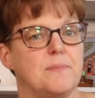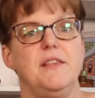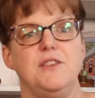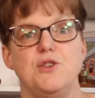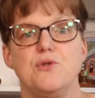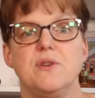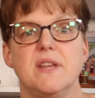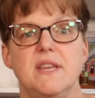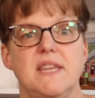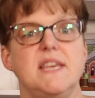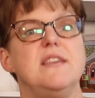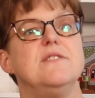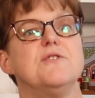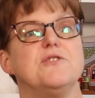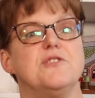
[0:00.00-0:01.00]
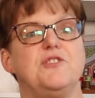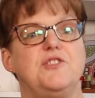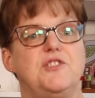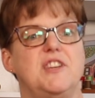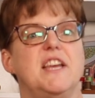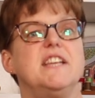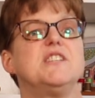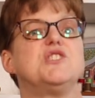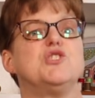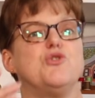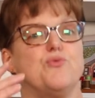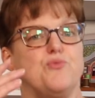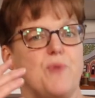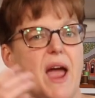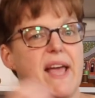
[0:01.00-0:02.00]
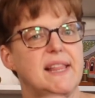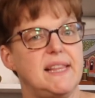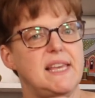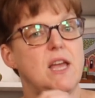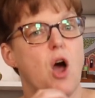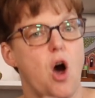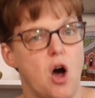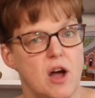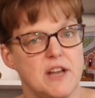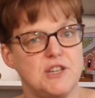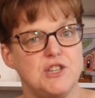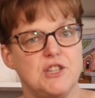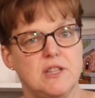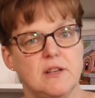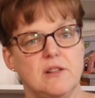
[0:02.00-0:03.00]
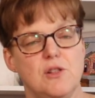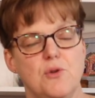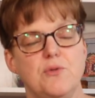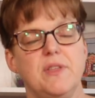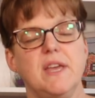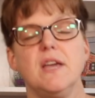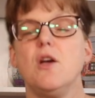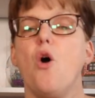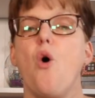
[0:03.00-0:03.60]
You can either stitch directly onto the clothing,